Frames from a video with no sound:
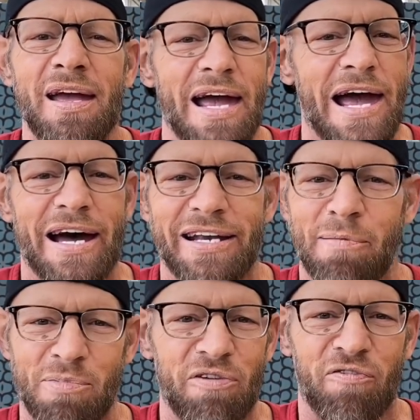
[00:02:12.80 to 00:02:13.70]
And
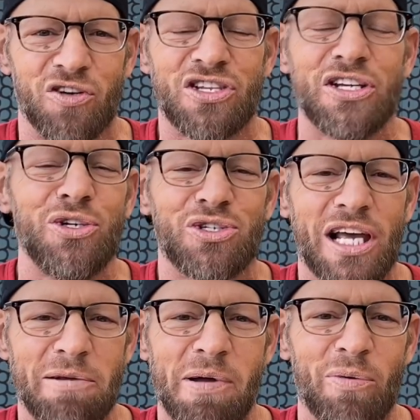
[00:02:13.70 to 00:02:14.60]
the first thing you said
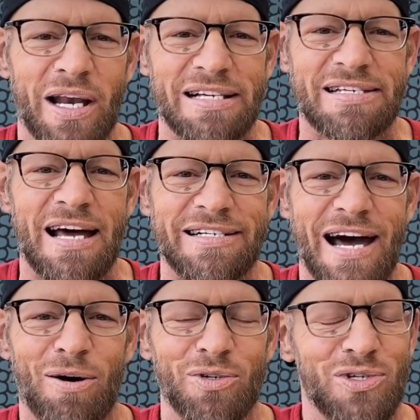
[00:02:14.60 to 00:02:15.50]
to me when I sat
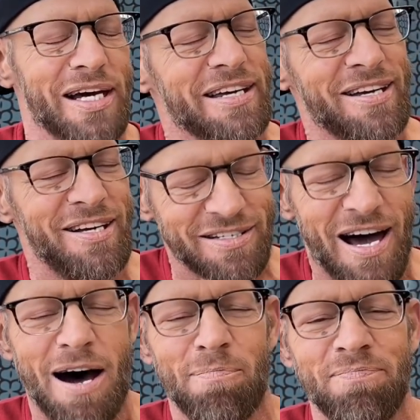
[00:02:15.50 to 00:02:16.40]
down was like,
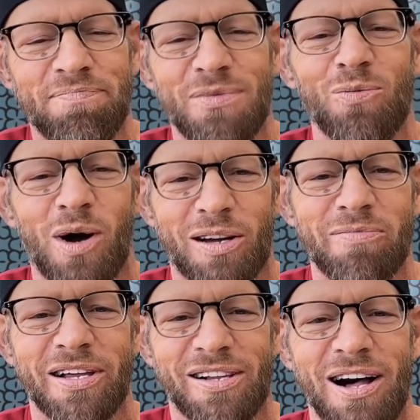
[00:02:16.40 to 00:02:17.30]
"Tom, welcome to
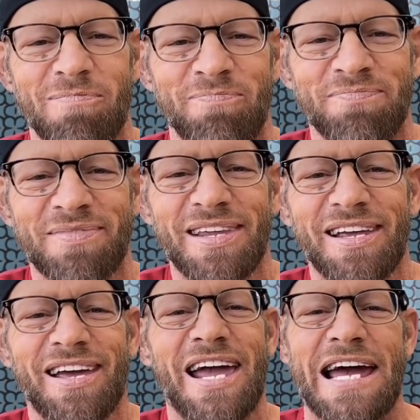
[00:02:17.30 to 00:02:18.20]
the club."
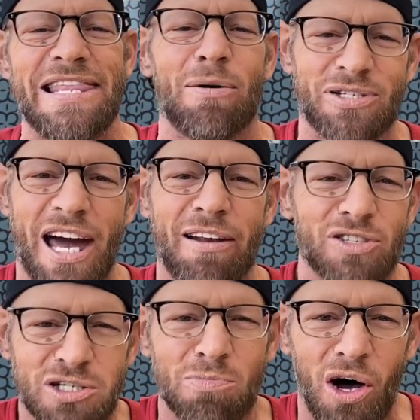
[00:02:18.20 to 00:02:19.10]
And that was kind of a
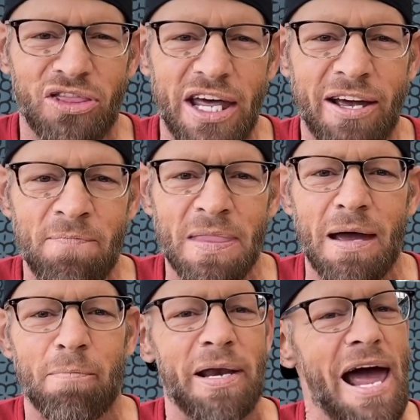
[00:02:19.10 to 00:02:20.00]
small thing,
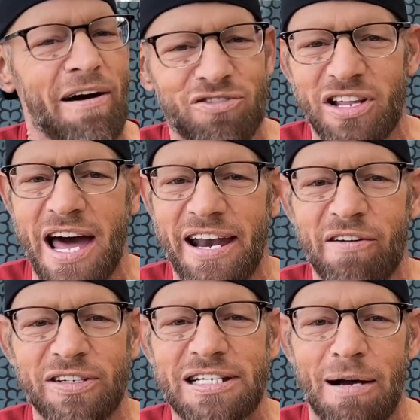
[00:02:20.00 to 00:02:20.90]
but after that,
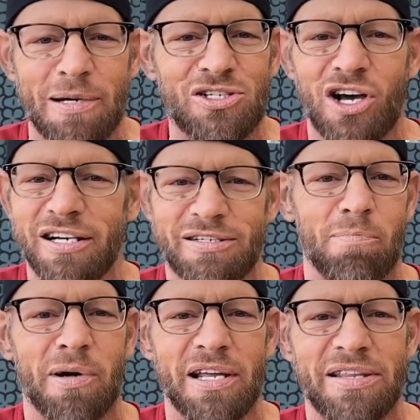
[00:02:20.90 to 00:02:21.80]
every time I saw
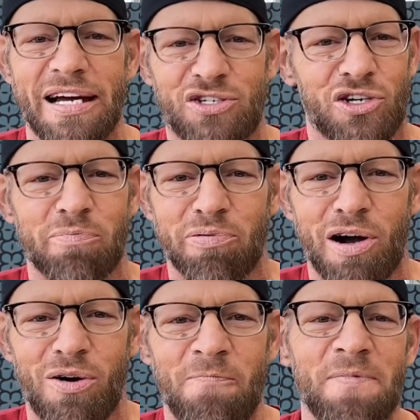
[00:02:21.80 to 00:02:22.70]
somebody that turned
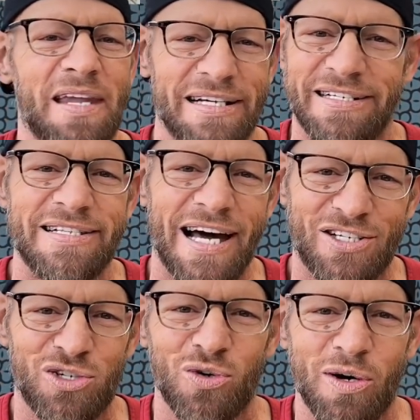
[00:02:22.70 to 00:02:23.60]
pro, I did that
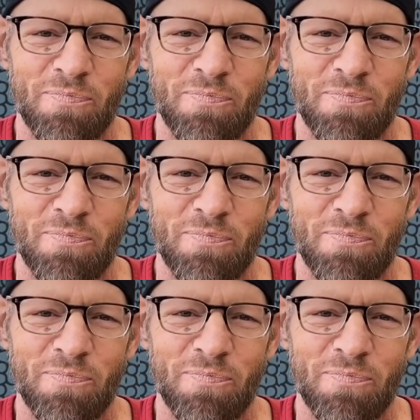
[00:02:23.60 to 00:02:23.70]
to them.